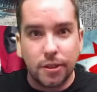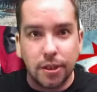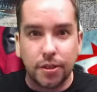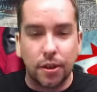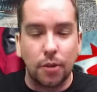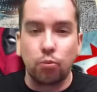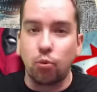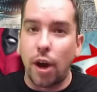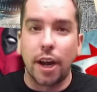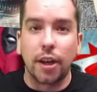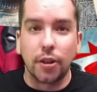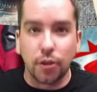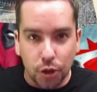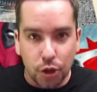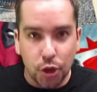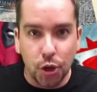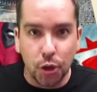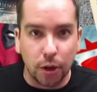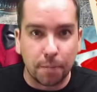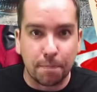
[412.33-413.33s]
just a
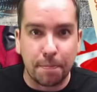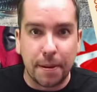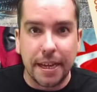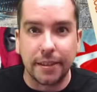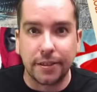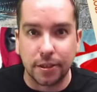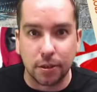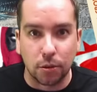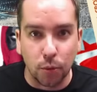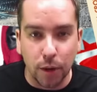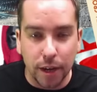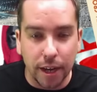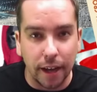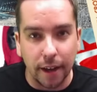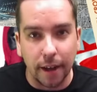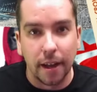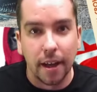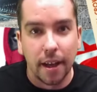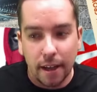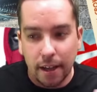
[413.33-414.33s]
regular New York
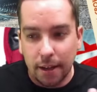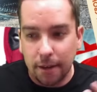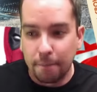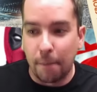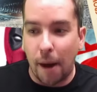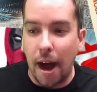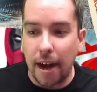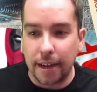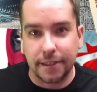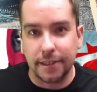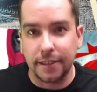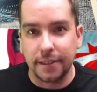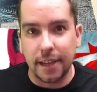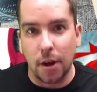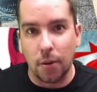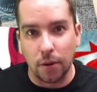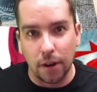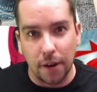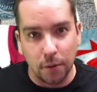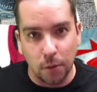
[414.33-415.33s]
pizzeria. Boxes
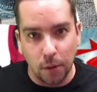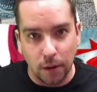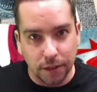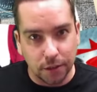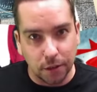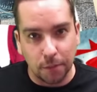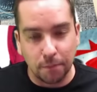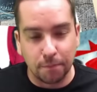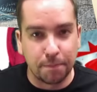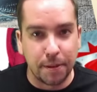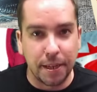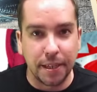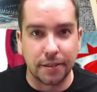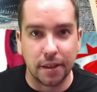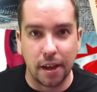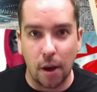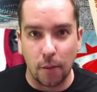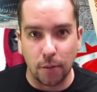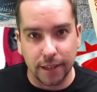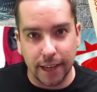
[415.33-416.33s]
that were everywhere. So
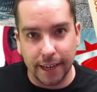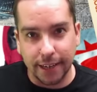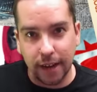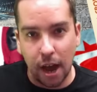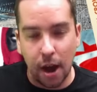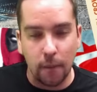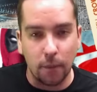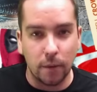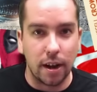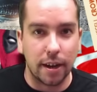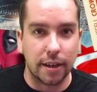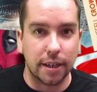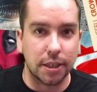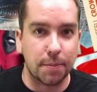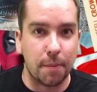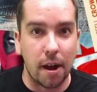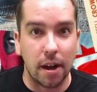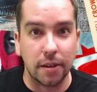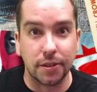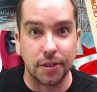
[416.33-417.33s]
Pizza Hut was like, no, we're not going
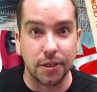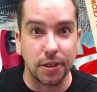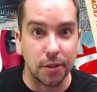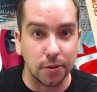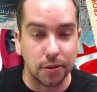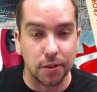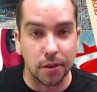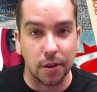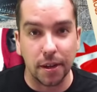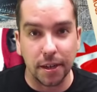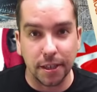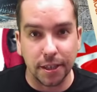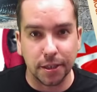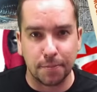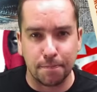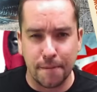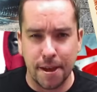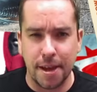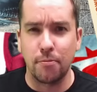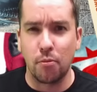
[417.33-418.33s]
to sponsor you. So it
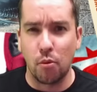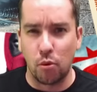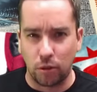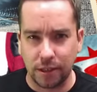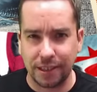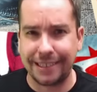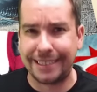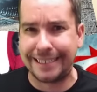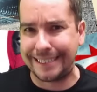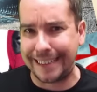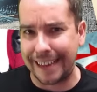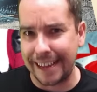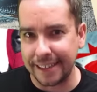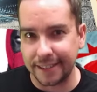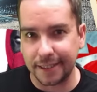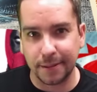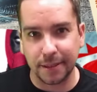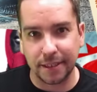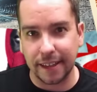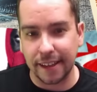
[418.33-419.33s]
just made more
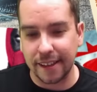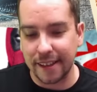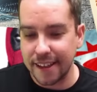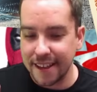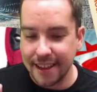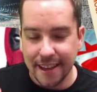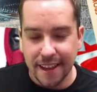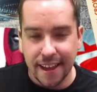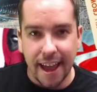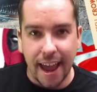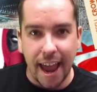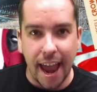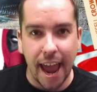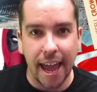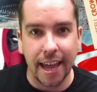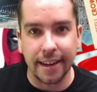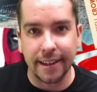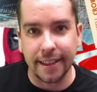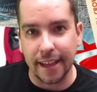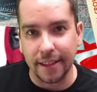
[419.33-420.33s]
sense because I
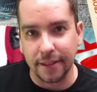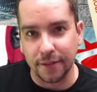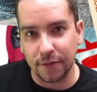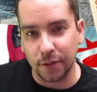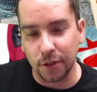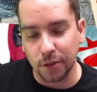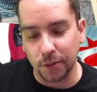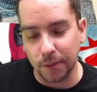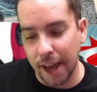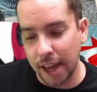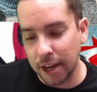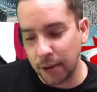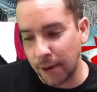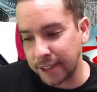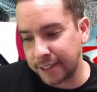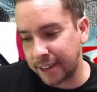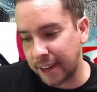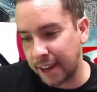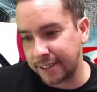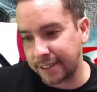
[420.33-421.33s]
hated that in the first one.
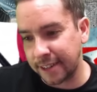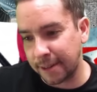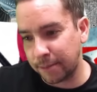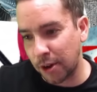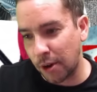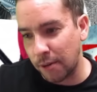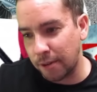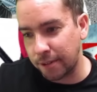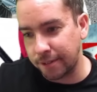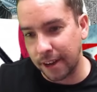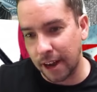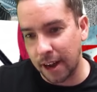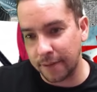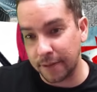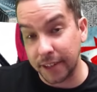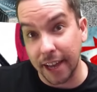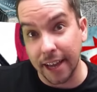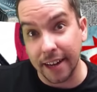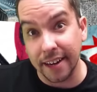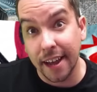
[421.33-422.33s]
Anyways, guys, I'm going
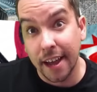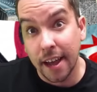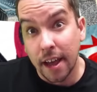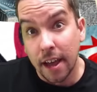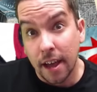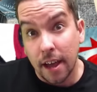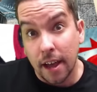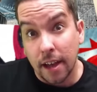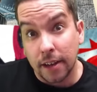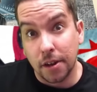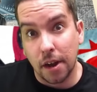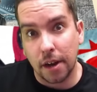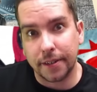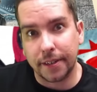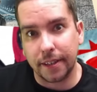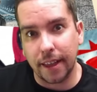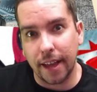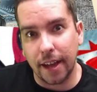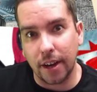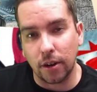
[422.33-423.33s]
off again.
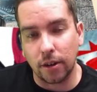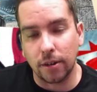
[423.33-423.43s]
Talk to